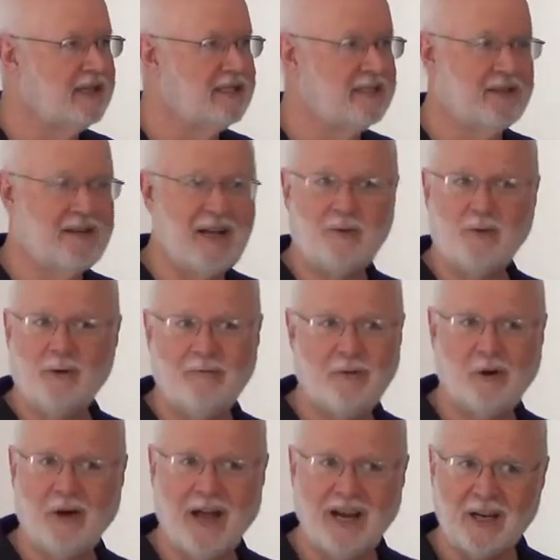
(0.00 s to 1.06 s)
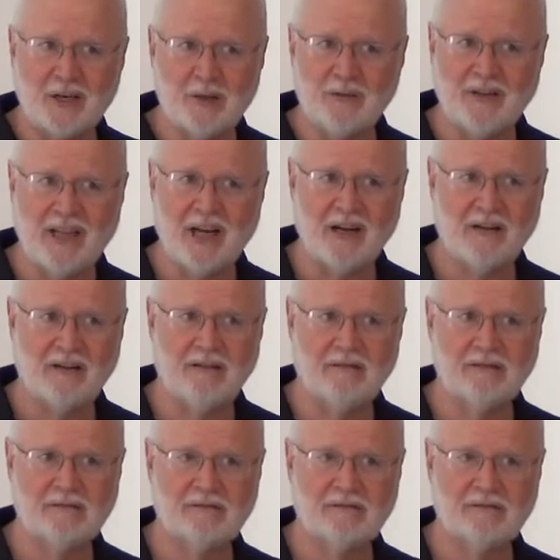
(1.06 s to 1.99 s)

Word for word: Is there not room for gratitude there?